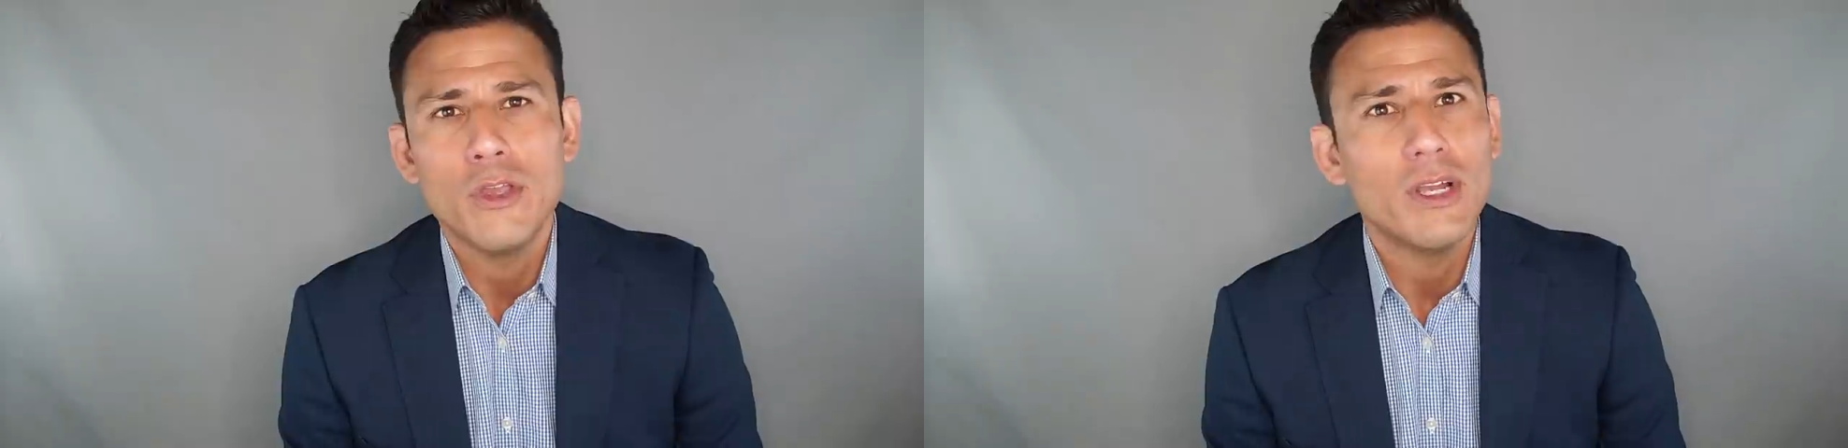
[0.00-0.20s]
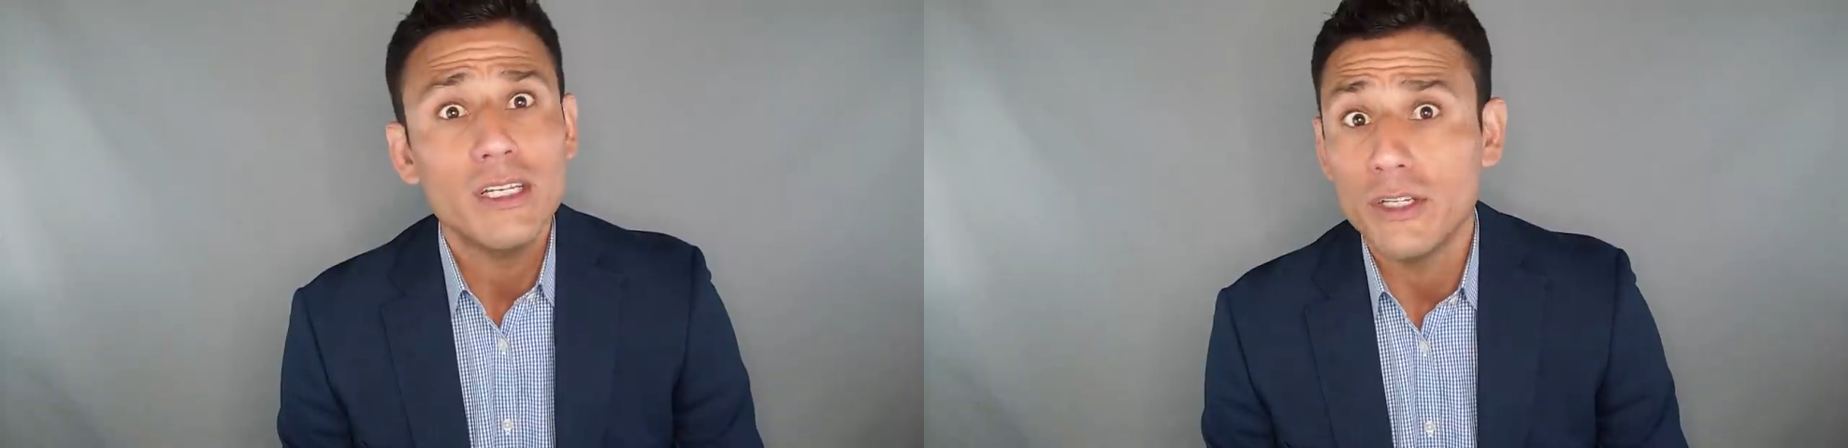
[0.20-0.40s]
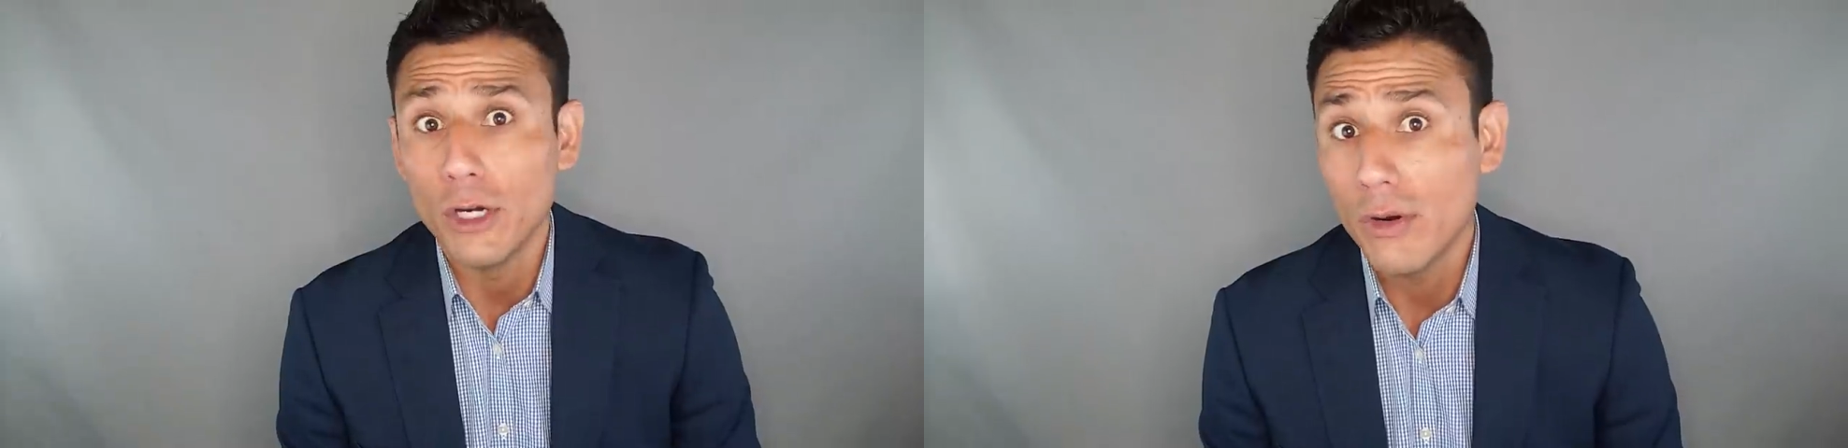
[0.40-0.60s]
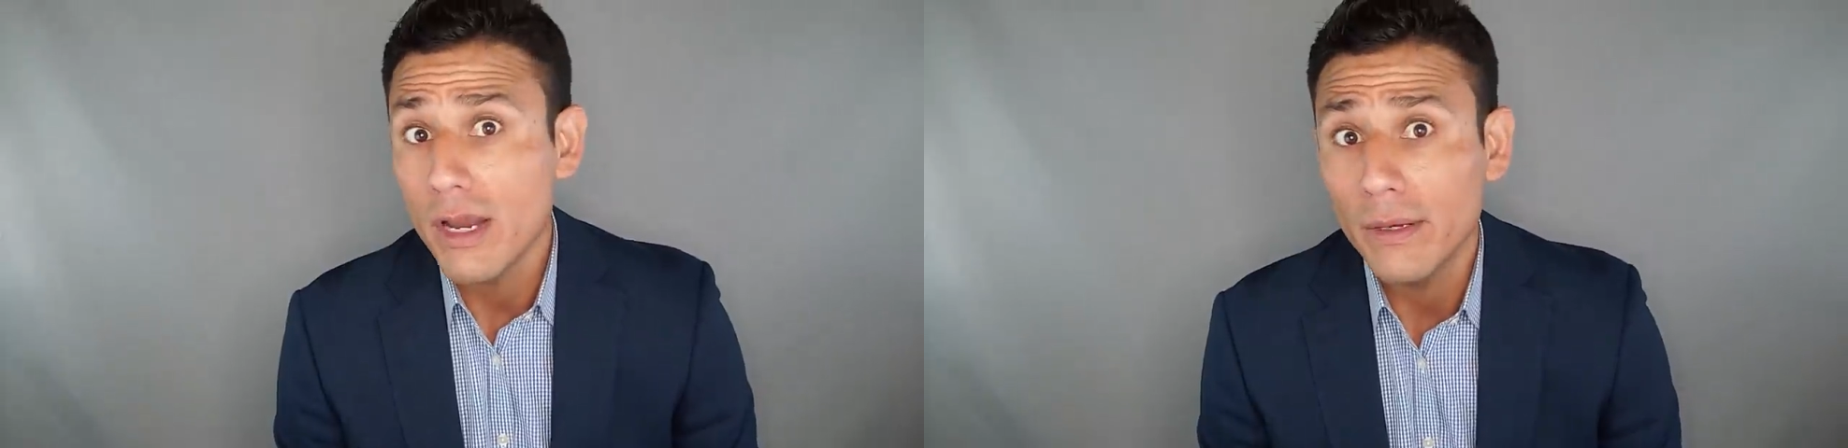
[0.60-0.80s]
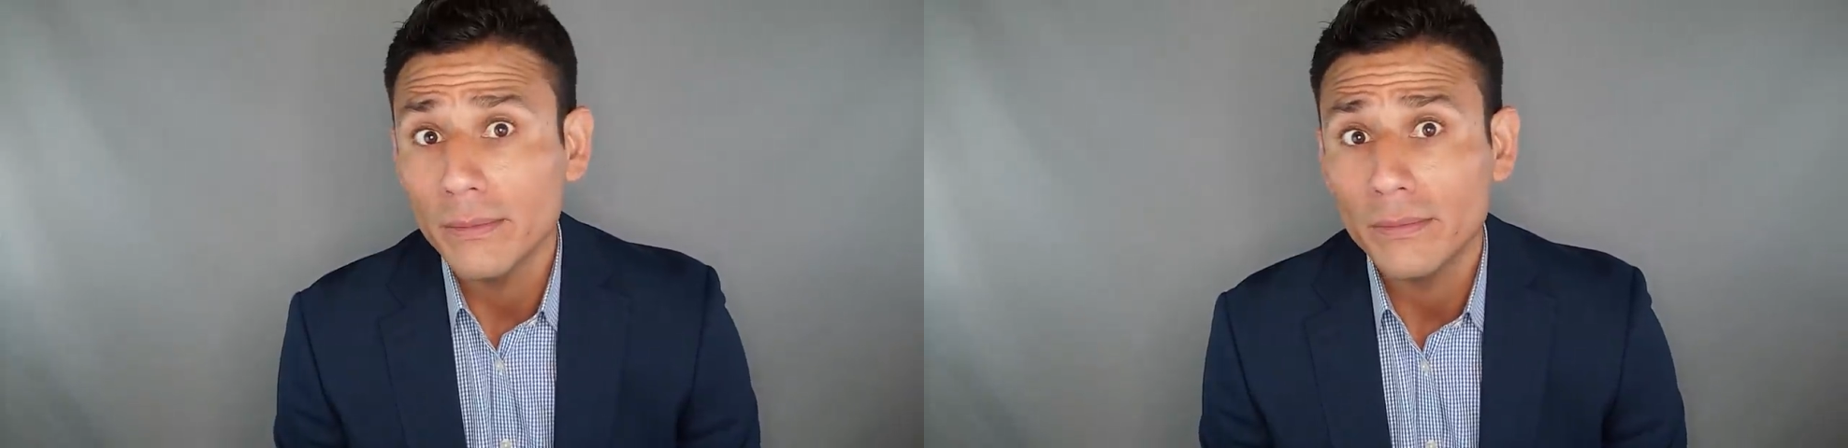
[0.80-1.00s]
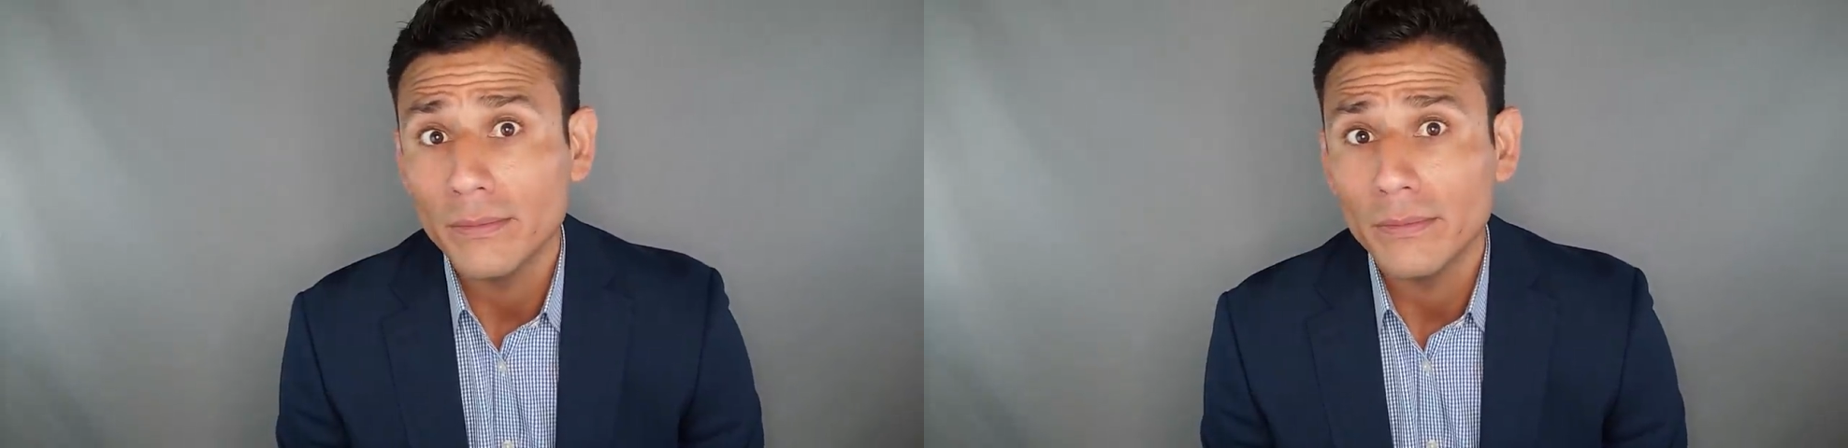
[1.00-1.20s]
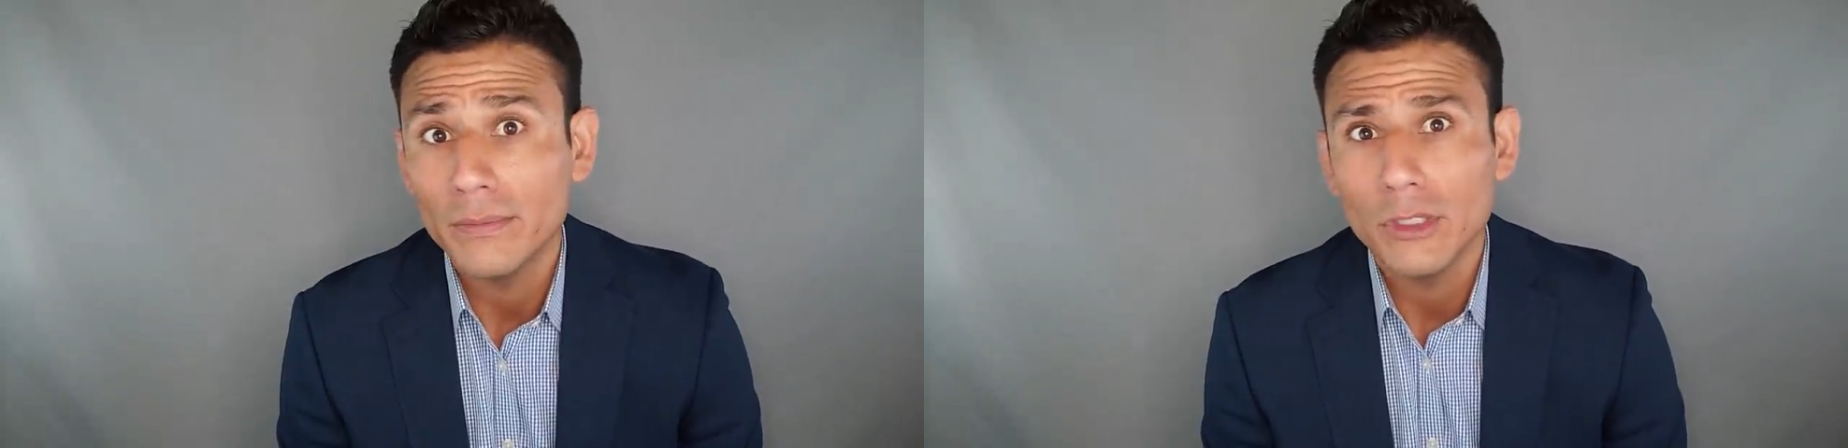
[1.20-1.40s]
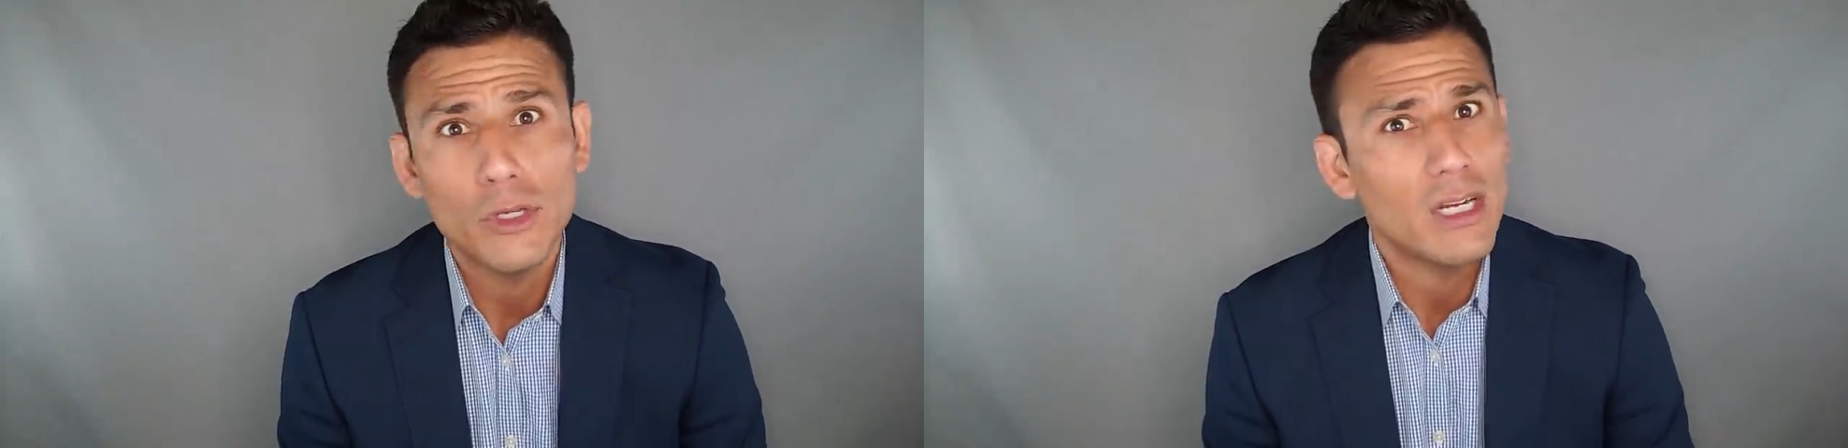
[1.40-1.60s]
You can disagree.
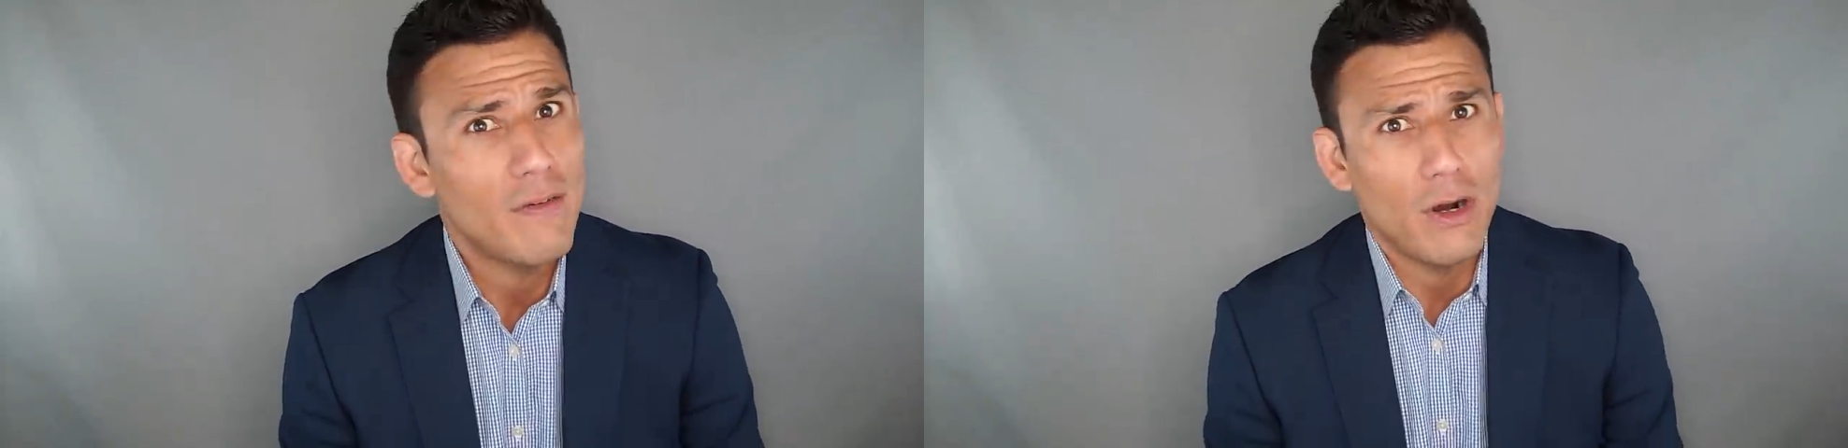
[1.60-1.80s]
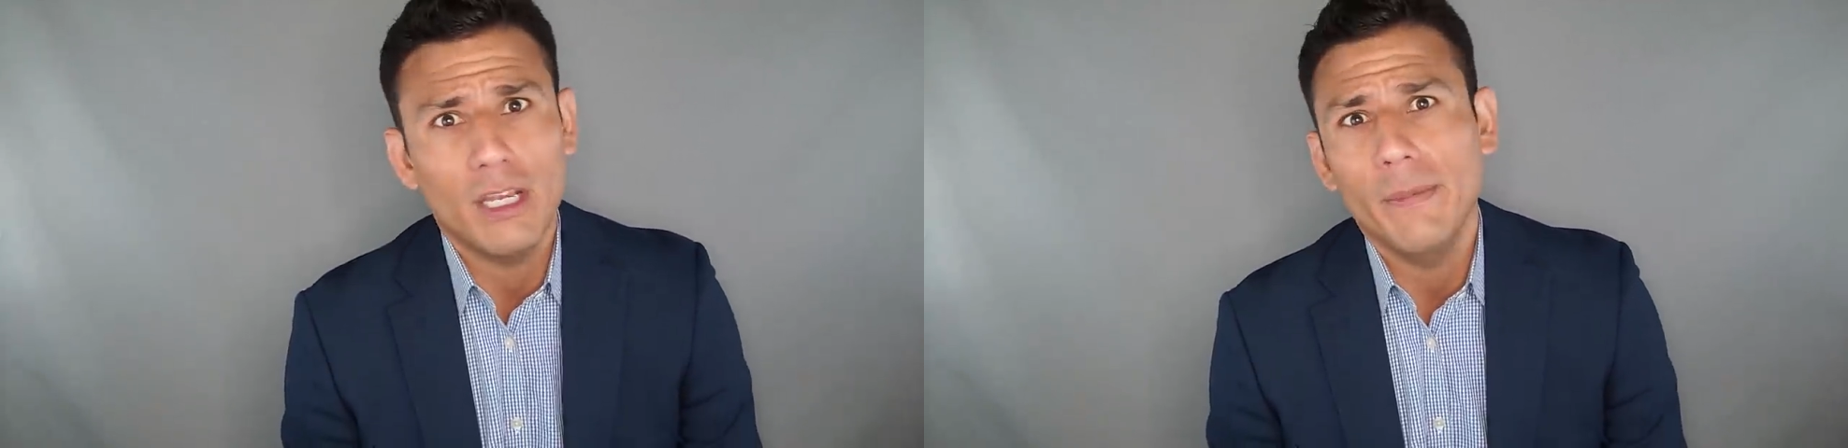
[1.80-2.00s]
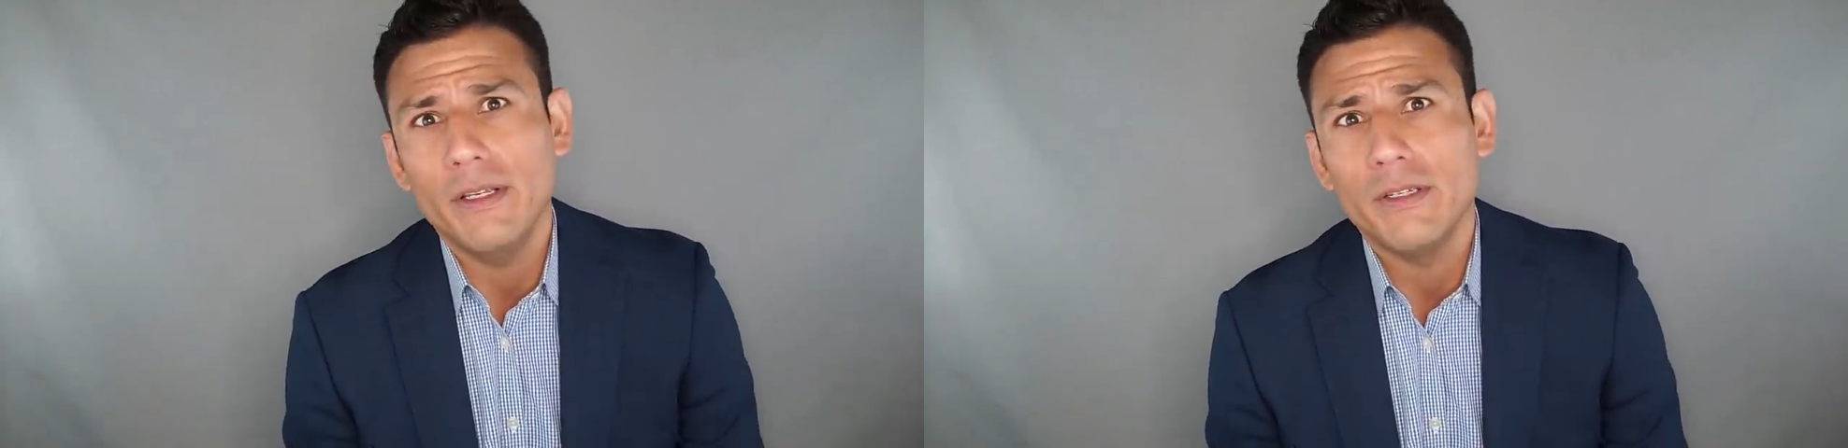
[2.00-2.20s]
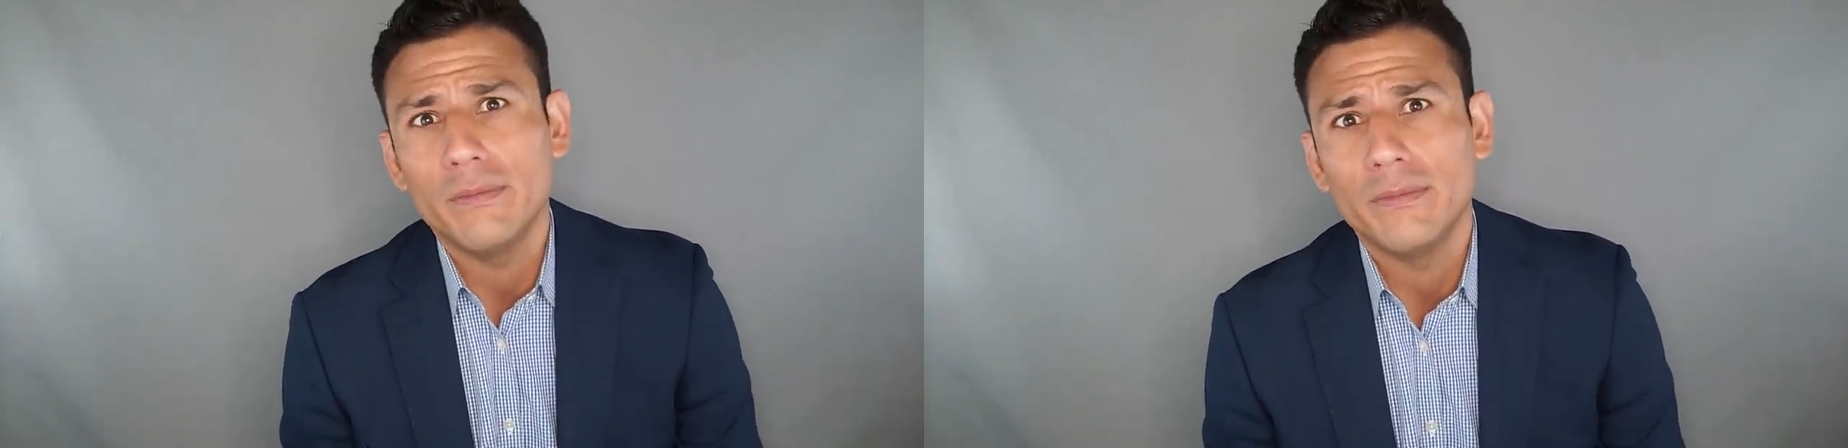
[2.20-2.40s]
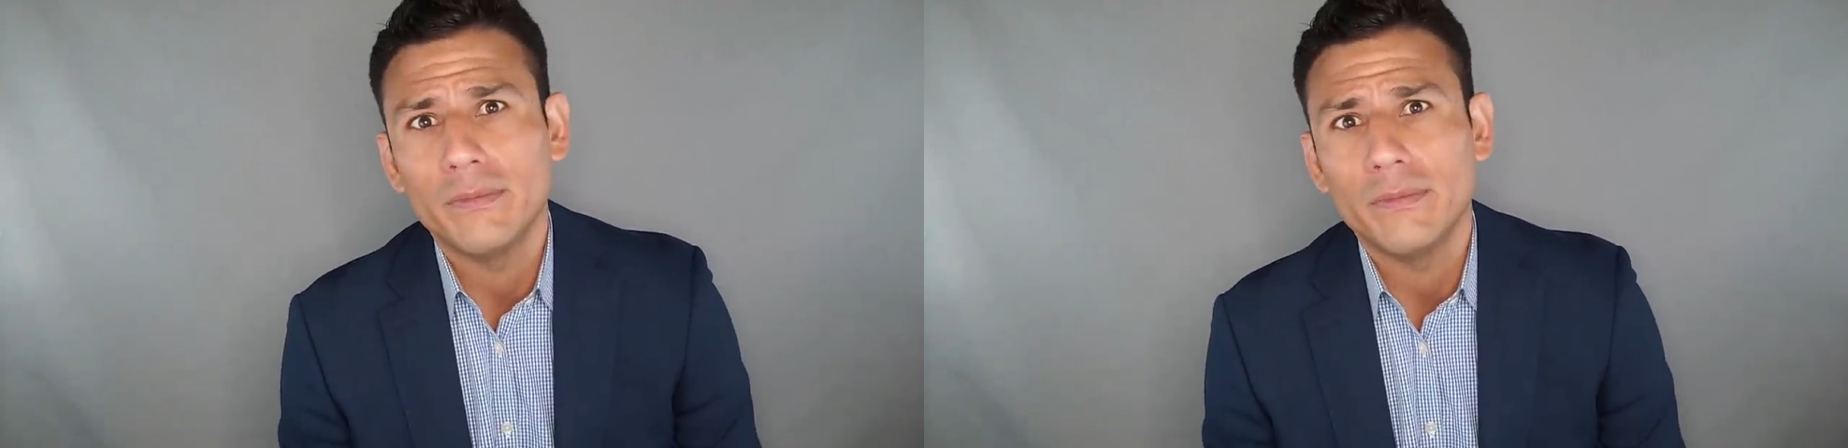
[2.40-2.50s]
You can have arguments.